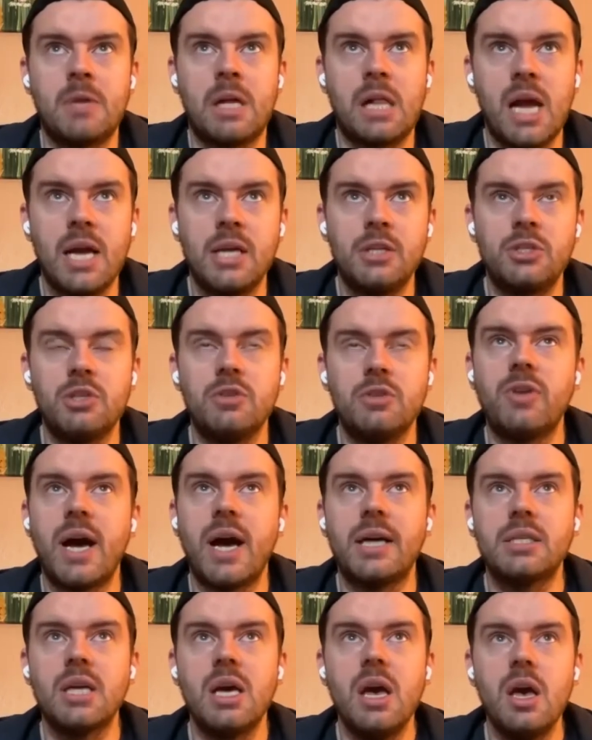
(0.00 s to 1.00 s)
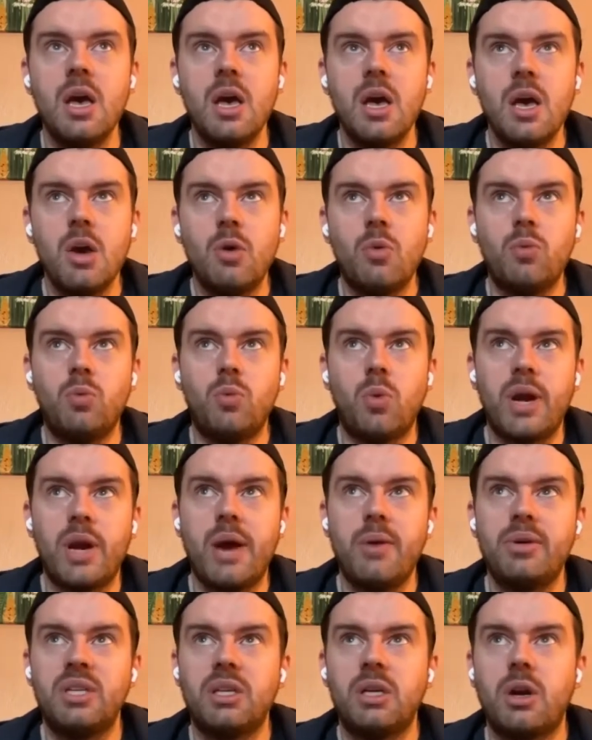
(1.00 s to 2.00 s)
clients you've had, what
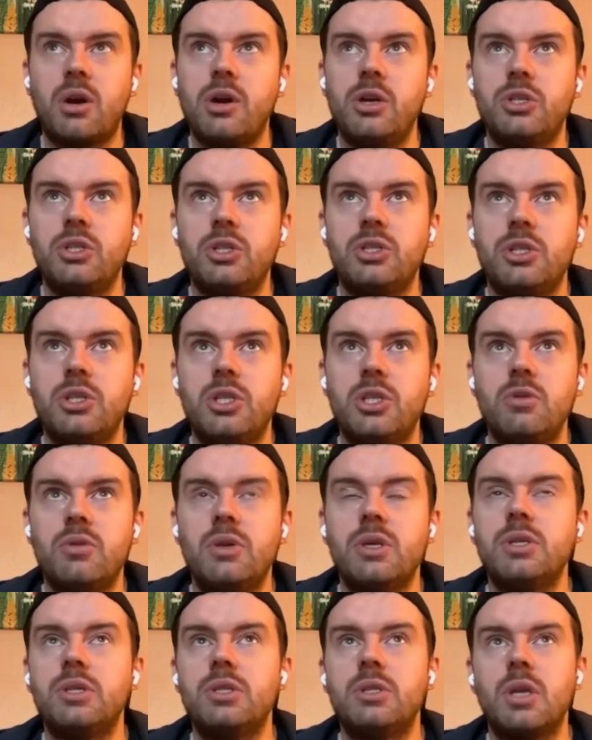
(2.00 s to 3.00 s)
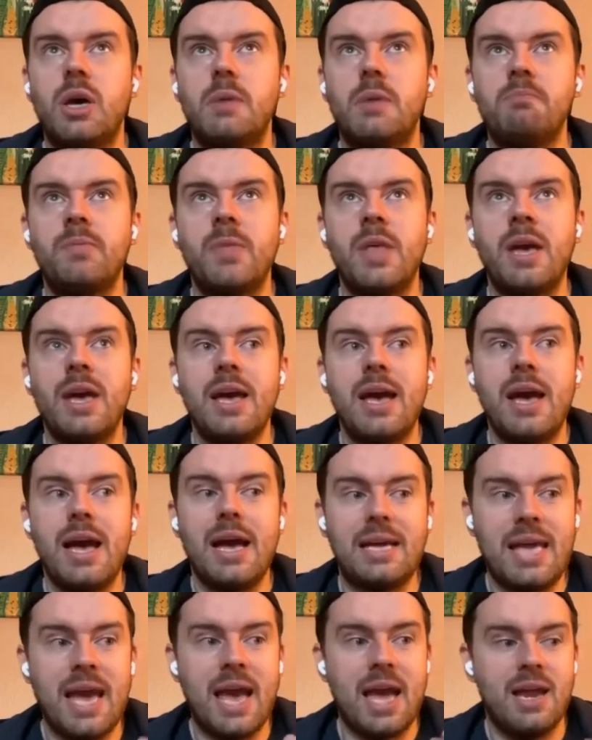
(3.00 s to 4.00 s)
I would encourage you to do is,
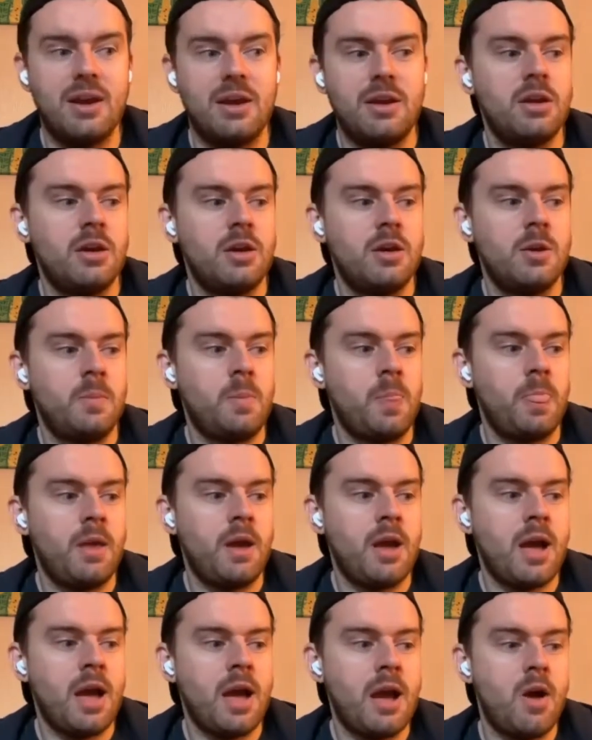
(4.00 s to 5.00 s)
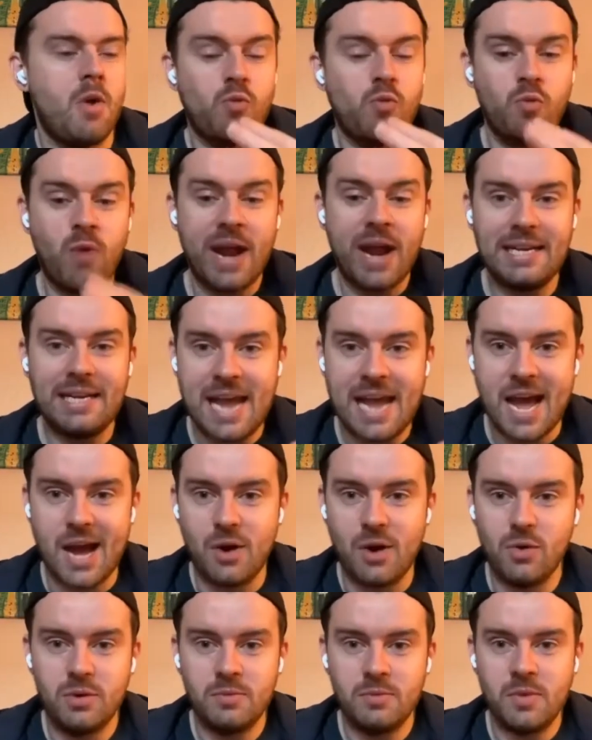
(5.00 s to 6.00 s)
again, right
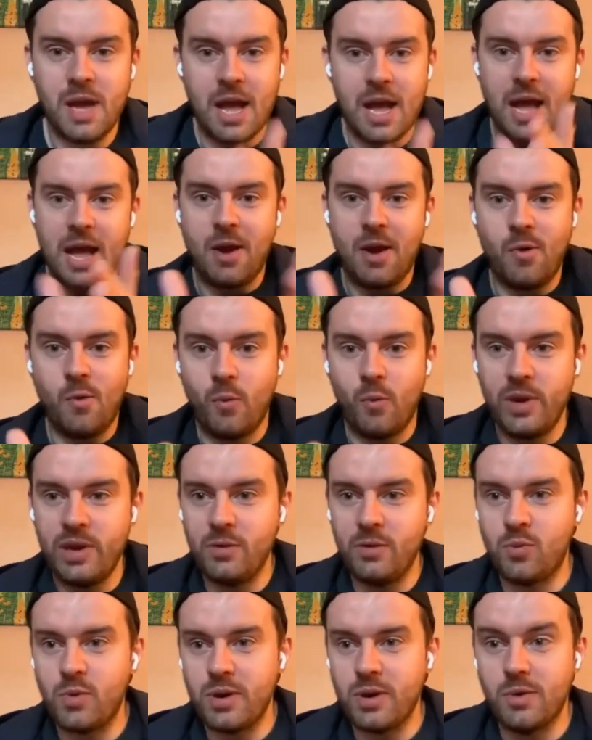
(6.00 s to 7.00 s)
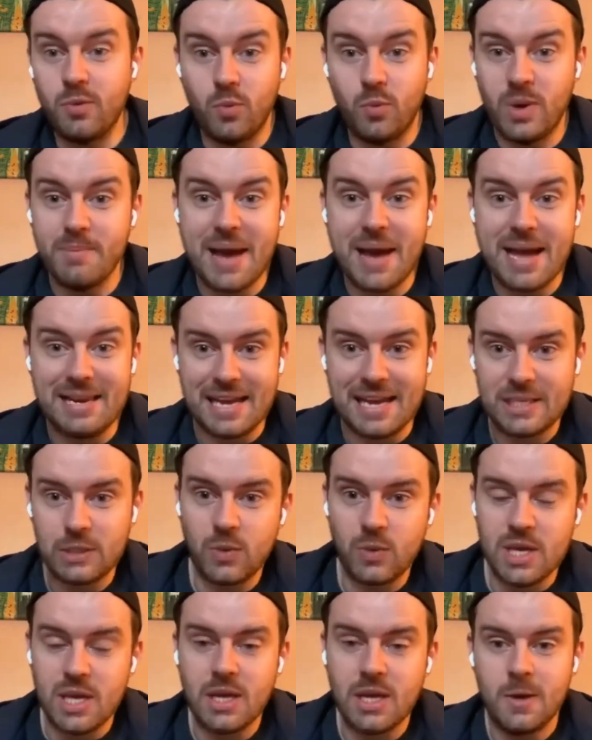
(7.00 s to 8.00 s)
now, we met
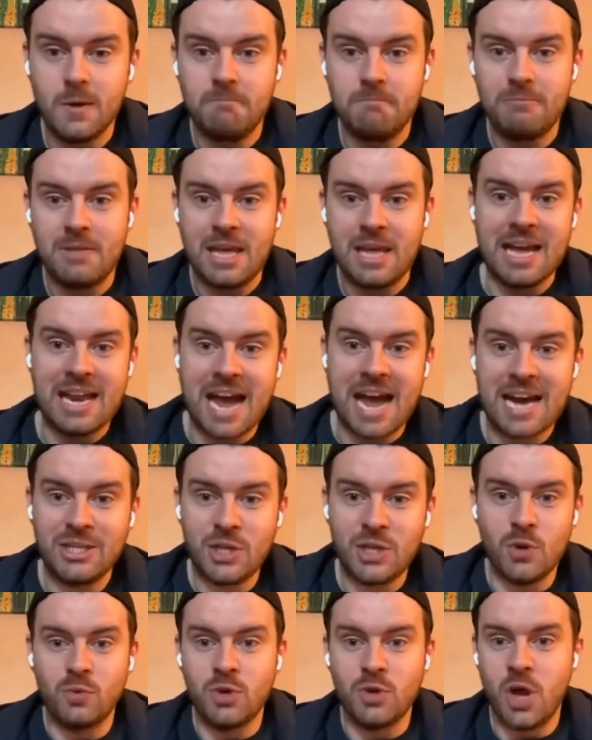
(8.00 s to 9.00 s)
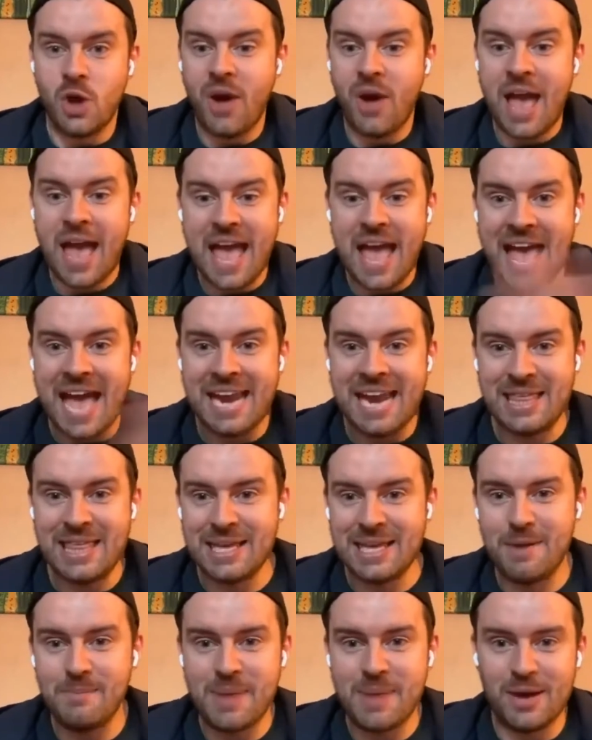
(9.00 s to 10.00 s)
last week, and I don't know
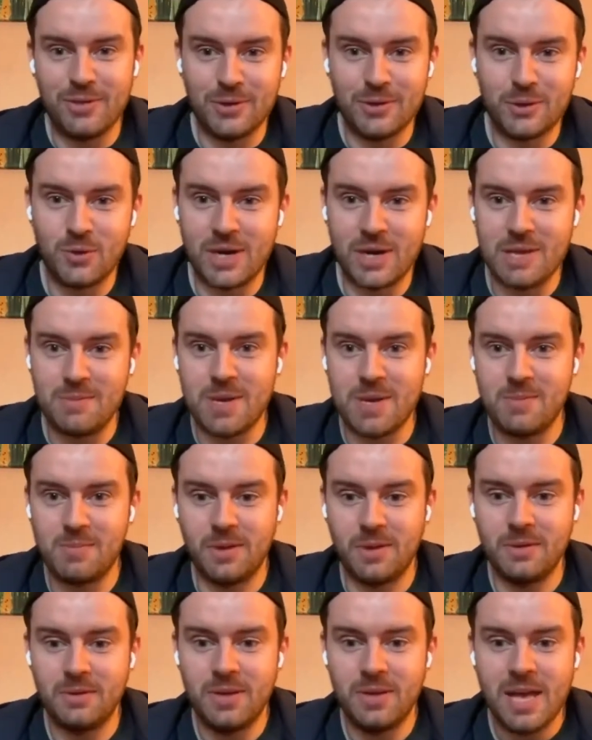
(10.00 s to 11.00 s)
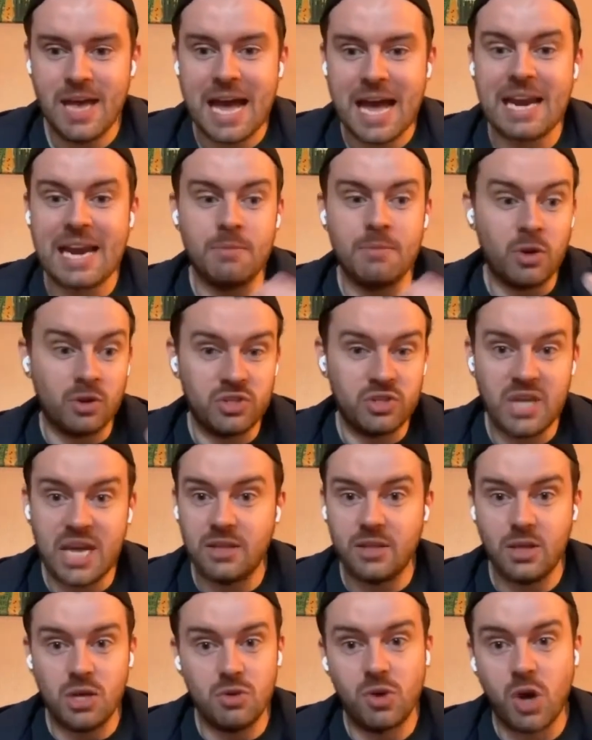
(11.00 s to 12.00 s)
anything about those 20 people. And I'm not
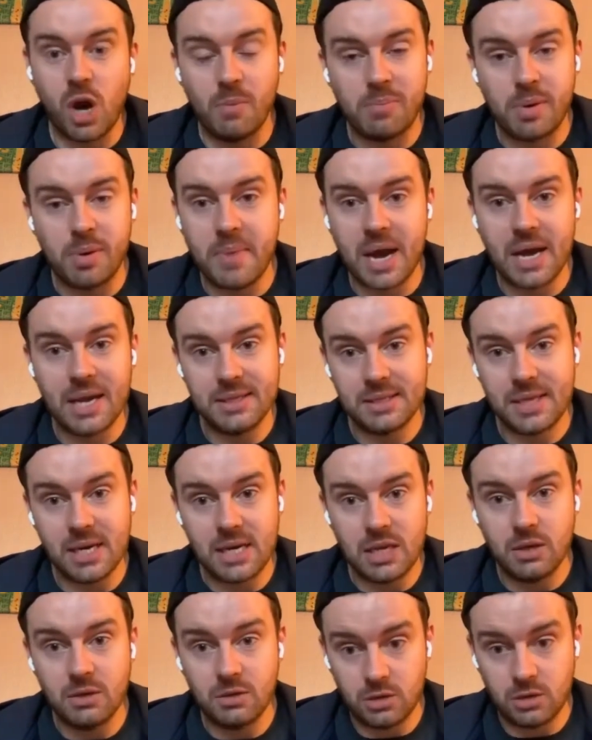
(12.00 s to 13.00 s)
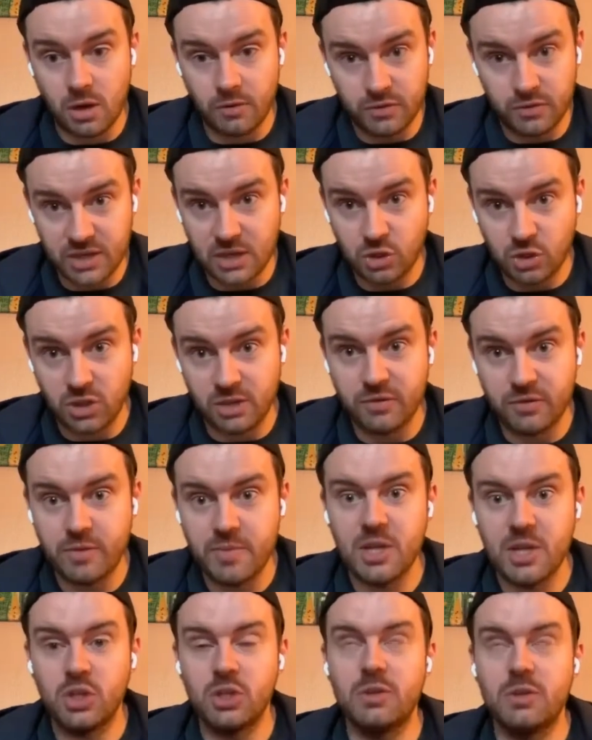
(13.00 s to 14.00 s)
saying that you compromise any confidential
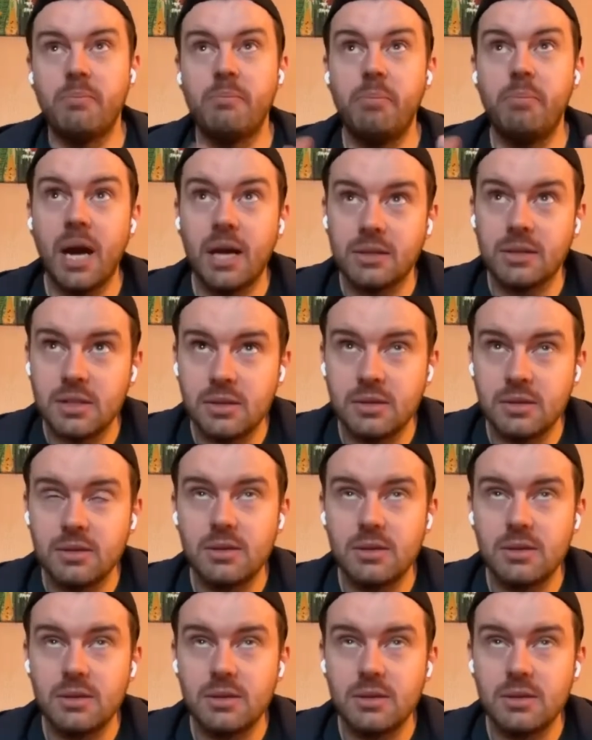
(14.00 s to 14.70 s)
information, but